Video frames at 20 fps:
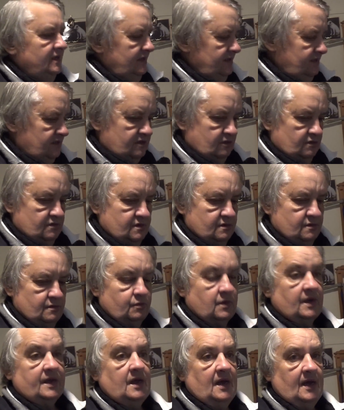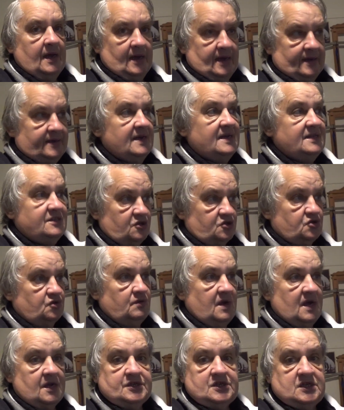and do what I need to
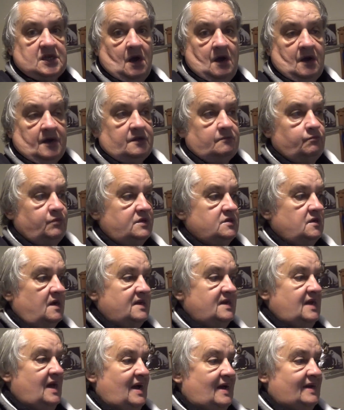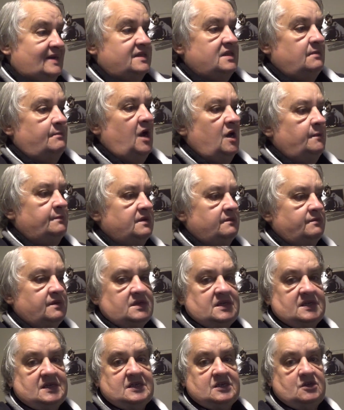do outside, which I can't at the moment
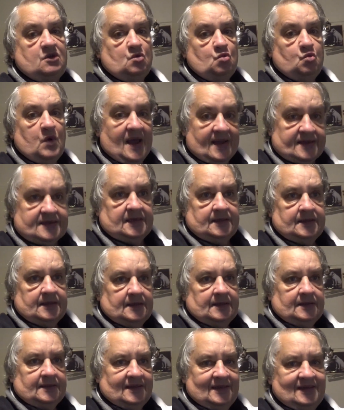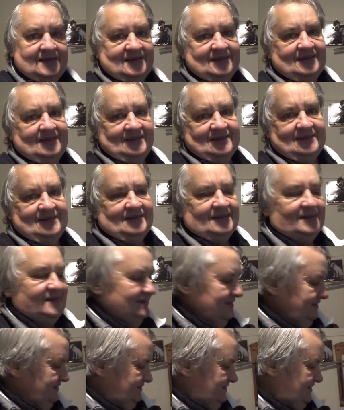because it's too wet.
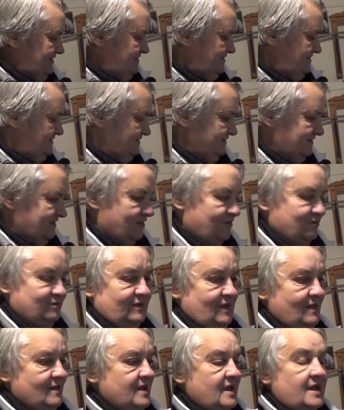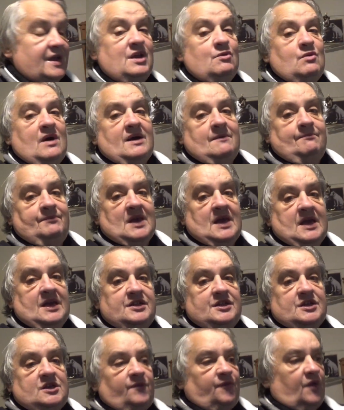Yeah, so anyway,
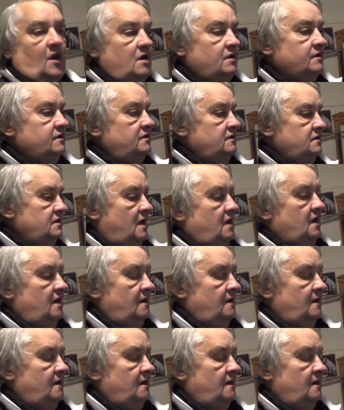in this vlog,